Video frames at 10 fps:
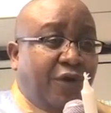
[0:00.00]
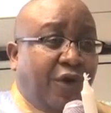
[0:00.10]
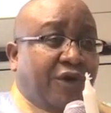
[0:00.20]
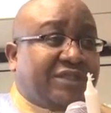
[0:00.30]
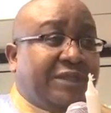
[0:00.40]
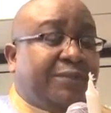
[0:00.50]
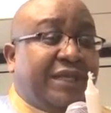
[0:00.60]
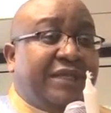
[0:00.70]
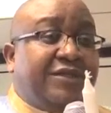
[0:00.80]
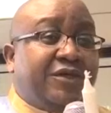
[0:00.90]
or
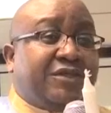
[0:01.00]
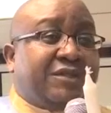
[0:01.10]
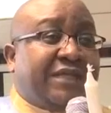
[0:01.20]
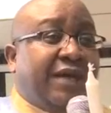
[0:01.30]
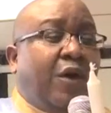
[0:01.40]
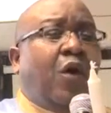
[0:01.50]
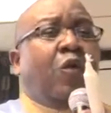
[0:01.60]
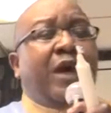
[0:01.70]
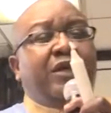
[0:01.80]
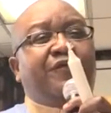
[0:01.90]
simply just say,
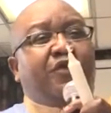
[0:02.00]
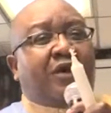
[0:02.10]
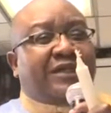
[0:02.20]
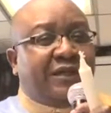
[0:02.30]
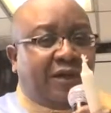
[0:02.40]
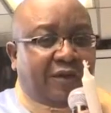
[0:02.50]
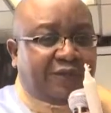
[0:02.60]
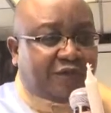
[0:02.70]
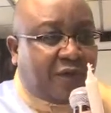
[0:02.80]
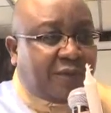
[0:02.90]
oh, well, you've got a lot
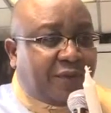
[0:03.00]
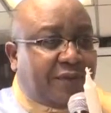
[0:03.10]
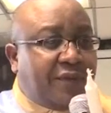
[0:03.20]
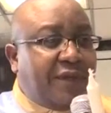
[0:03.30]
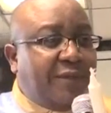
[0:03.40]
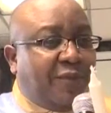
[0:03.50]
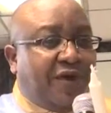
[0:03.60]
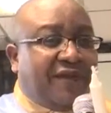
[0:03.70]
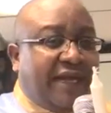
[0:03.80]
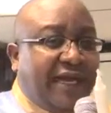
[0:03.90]
of trouble
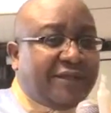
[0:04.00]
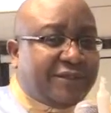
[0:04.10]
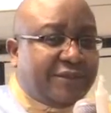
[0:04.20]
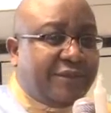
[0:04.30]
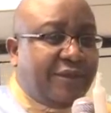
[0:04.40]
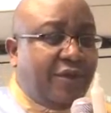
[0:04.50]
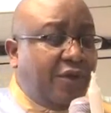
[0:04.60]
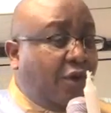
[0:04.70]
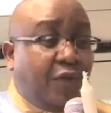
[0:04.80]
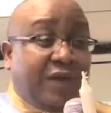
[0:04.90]
more than I do,
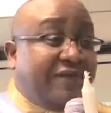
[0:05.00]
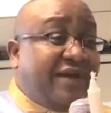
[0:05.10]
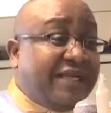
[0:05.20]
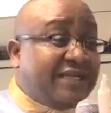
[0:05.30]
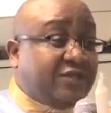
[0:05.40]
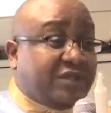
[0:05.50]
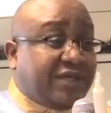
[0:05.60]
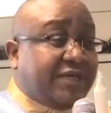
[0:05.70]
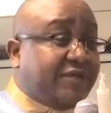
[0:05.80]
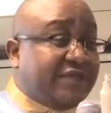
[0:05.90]
or whatever it is that you're
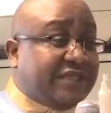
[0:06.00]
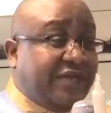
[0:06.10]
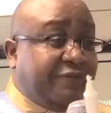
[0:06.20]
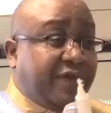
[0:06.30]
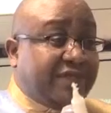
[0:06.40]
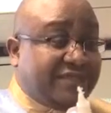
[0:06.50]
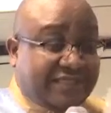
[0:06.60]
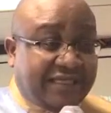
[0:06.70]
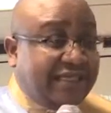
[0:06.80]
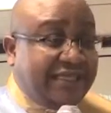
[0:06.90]
trying to receive, but
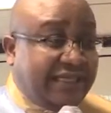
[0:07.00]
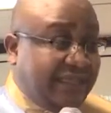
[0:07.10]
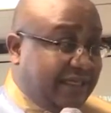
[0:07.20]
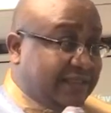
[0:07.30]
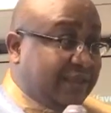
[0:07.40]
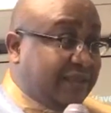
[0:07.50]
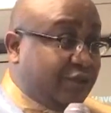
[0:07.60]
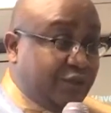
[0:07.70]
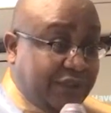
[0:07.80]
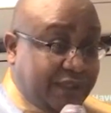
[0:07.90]
certainly not the answer
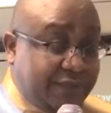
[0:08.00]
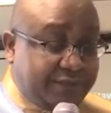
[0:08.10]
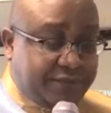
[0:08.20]
that you need.